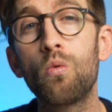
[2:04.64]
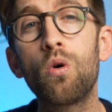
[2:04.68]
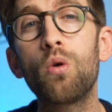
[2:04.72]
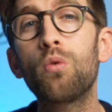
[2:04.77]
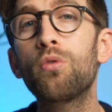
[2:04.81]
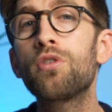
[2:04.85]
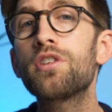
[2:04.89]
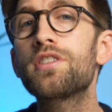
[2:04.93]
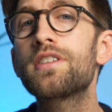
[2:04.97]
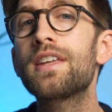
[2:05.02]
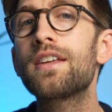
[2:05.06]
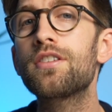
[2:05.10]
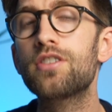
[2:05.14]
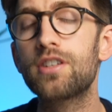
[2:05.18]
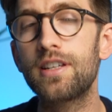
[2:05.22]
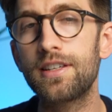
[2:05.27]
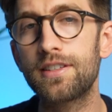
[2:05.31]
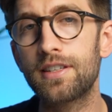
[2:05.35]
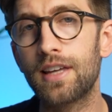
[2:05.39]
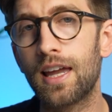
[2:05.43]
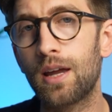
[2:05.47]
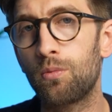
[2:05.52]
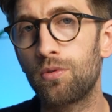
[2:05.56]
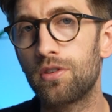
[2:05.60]
What we're essentially
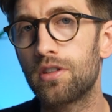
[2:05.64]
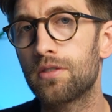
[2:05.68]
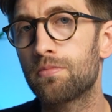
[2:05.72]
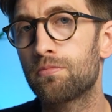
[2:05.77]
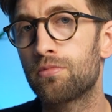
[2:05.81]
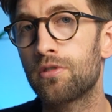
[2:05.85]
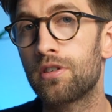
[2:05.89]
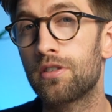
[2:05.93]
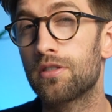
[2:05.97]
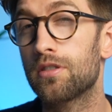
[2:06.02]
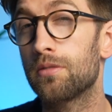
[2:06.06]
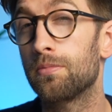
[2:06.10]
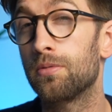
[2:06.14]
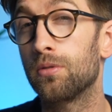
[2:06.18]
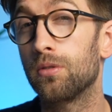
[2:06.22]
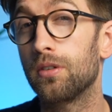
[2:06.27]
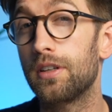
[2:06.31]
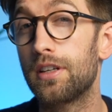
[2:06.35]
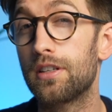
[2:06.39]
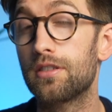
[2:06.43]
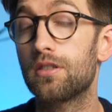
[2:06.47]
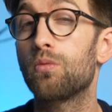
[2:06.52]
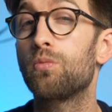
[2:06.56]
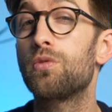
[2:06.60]
saying with this principle
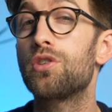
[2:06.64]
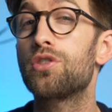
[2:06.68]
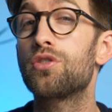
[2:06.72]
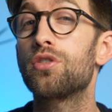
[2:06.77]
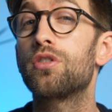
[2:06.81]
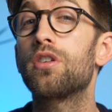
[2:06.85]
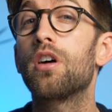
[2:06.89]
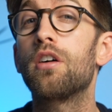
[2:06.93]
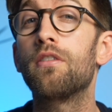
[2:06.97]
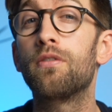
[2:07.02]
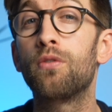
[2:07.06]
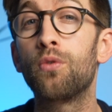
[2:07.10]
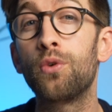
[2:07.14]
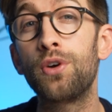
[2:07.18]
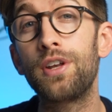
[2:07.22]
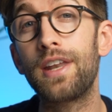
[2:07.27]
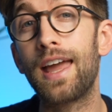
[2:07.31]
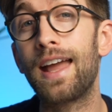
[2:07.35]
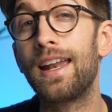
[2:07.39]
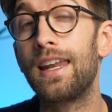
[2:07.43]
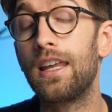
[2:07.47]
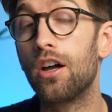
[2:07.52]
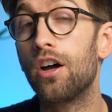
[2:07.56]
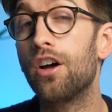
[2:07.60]
is that we should avoid
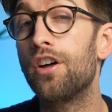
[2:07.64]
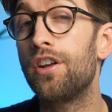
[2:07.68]
any